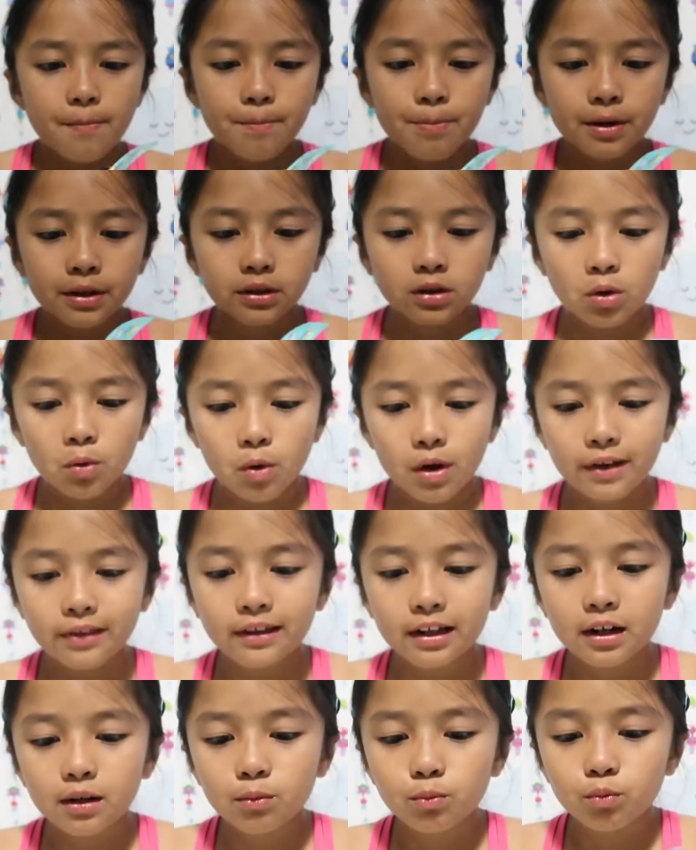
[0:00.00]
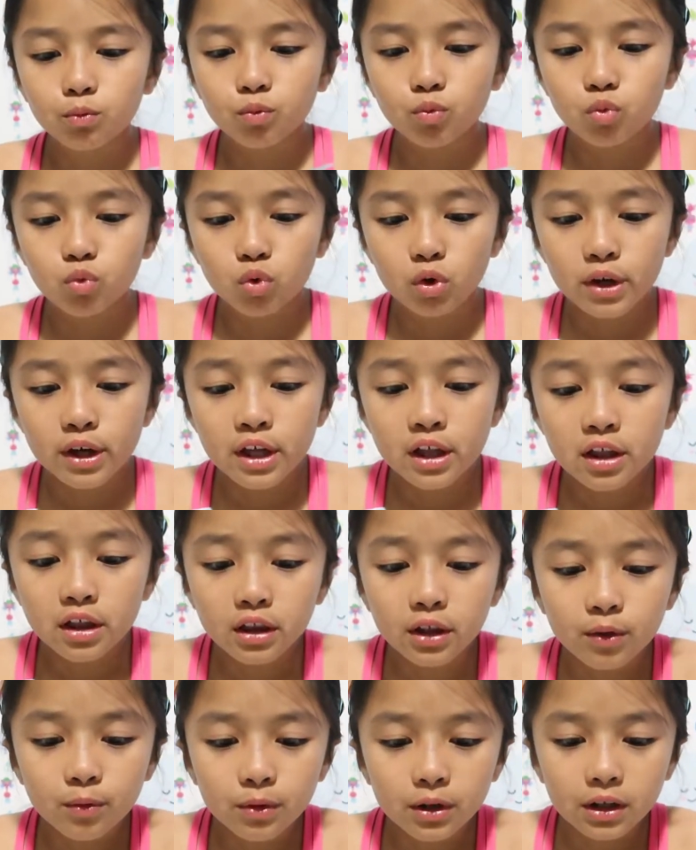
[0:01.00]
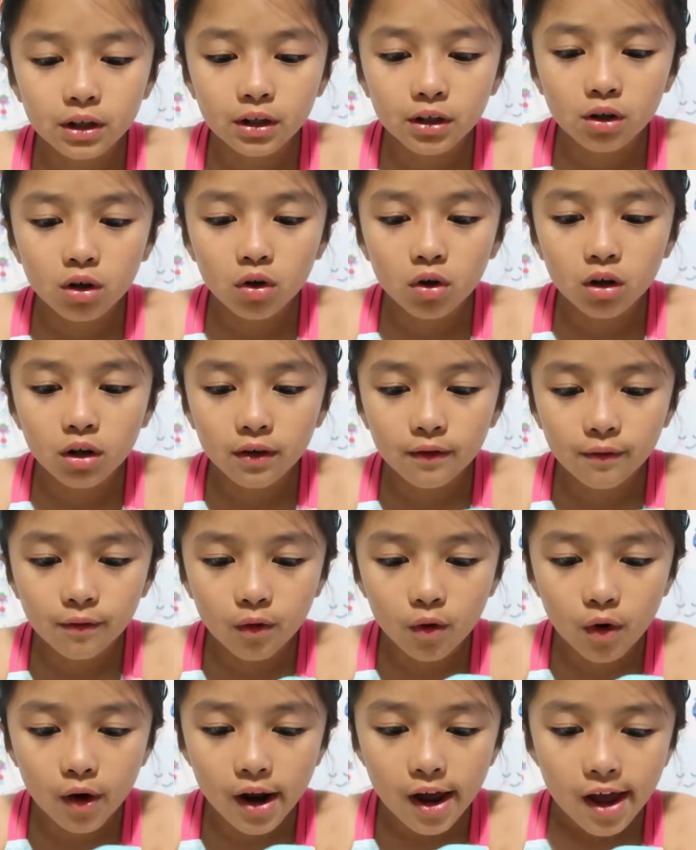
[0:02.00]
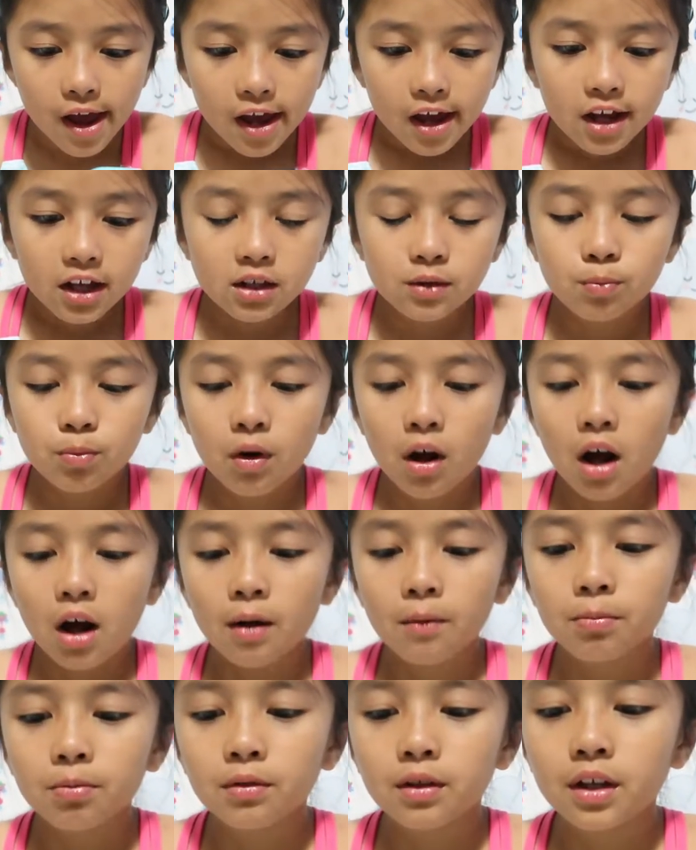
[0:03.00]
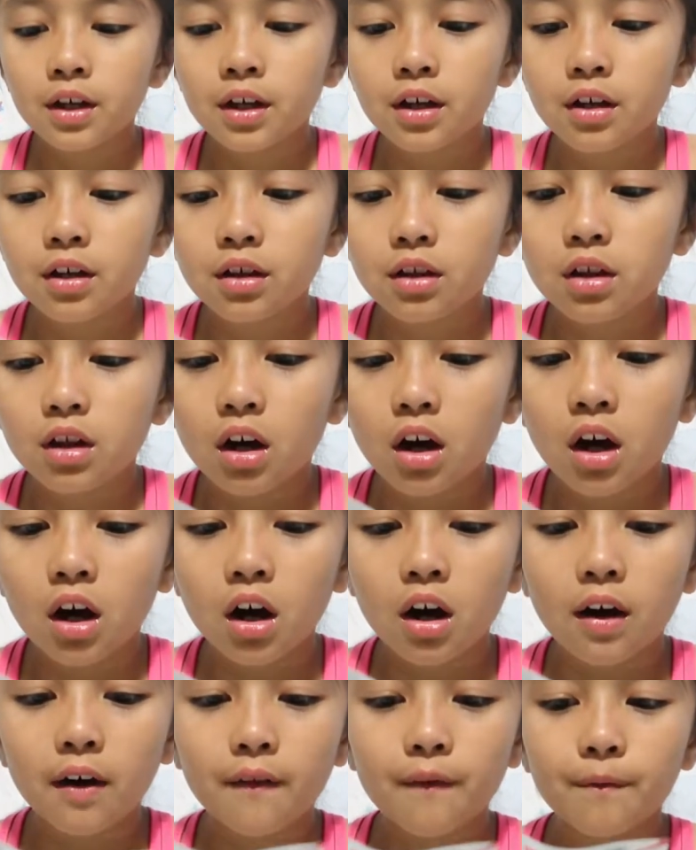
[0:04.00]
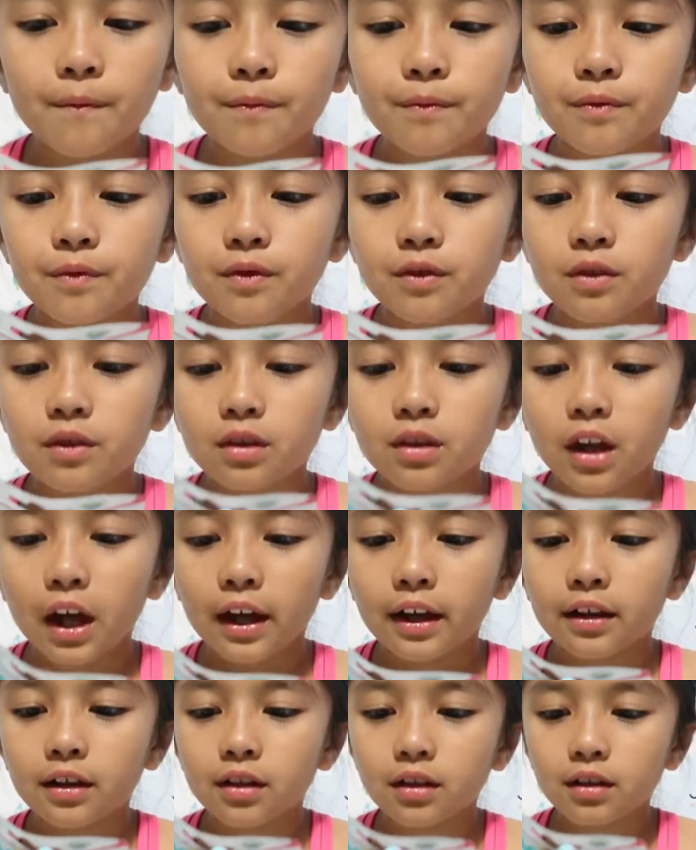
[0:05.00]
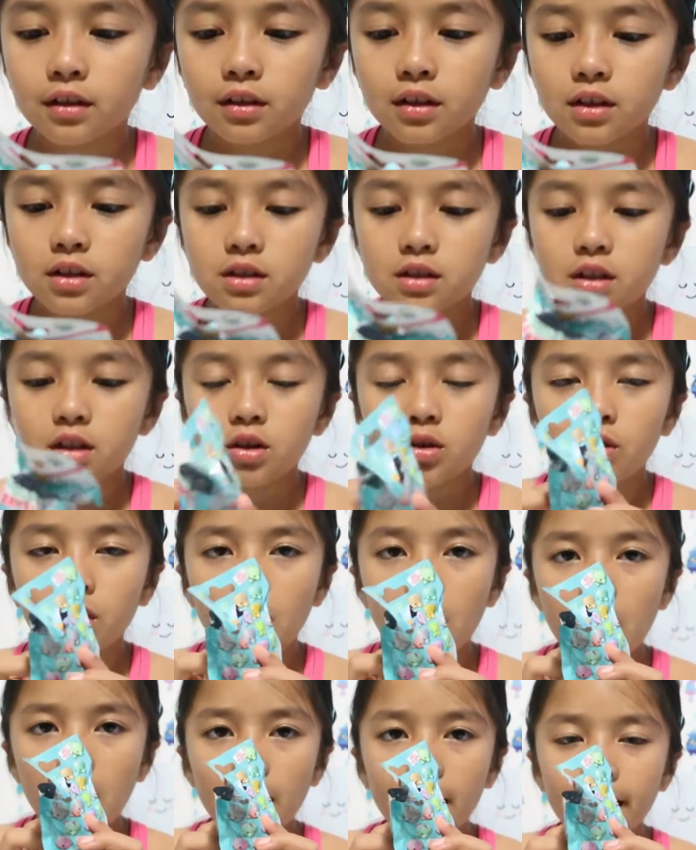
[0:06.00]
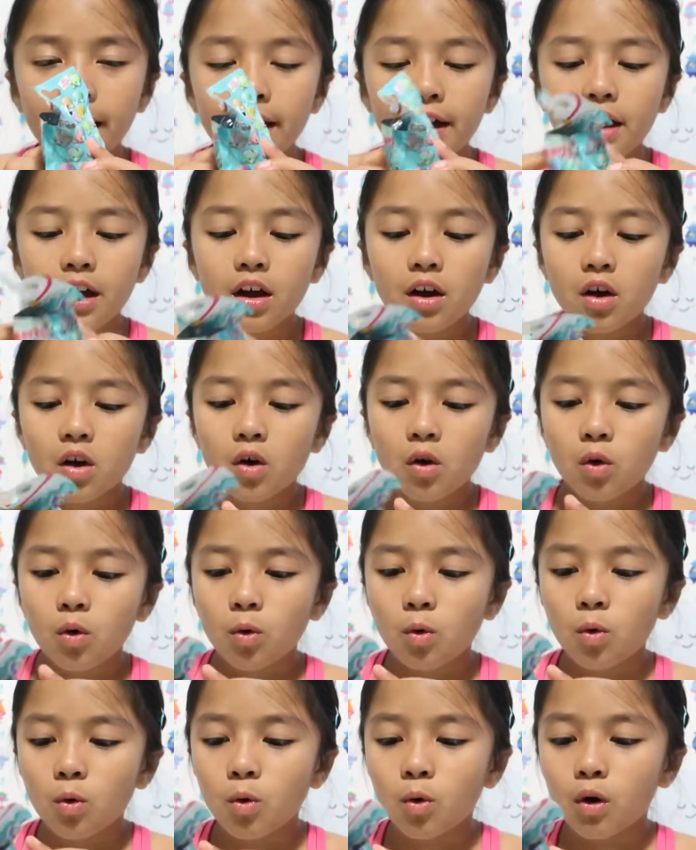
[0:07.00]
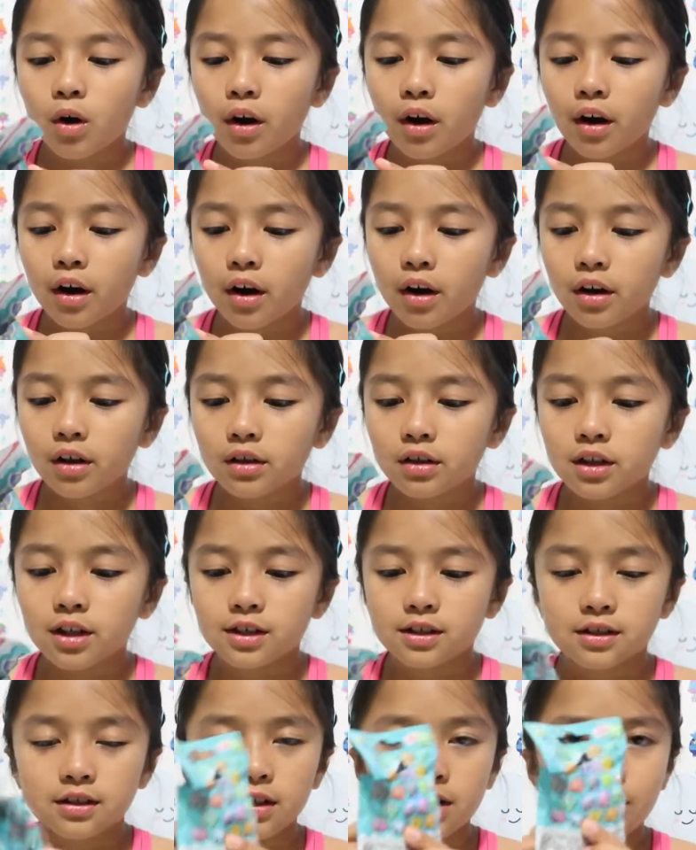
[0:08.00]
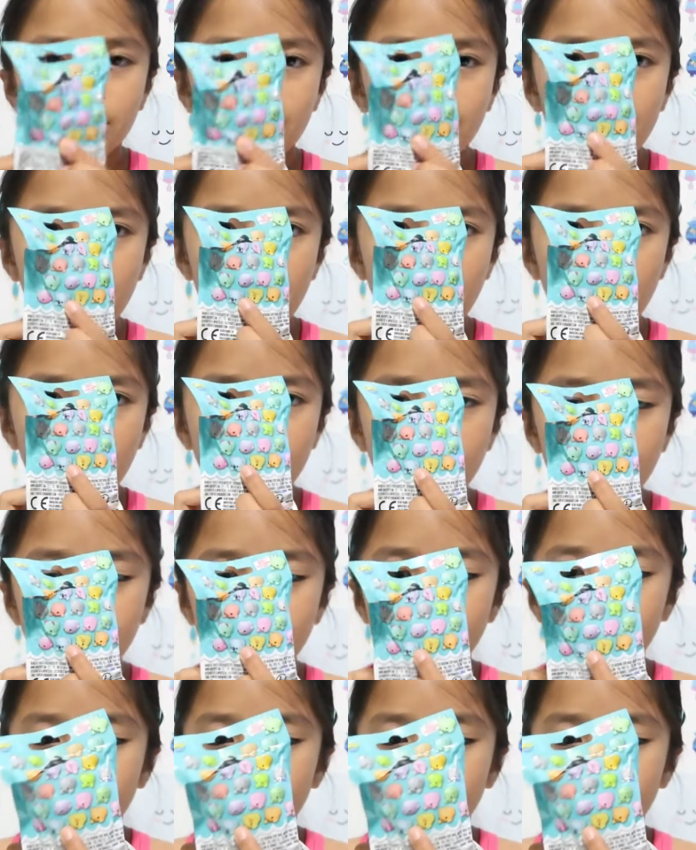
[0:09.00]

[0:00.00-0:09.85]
But the one that I'm really, really going for is probably the, like this little guy or this little guy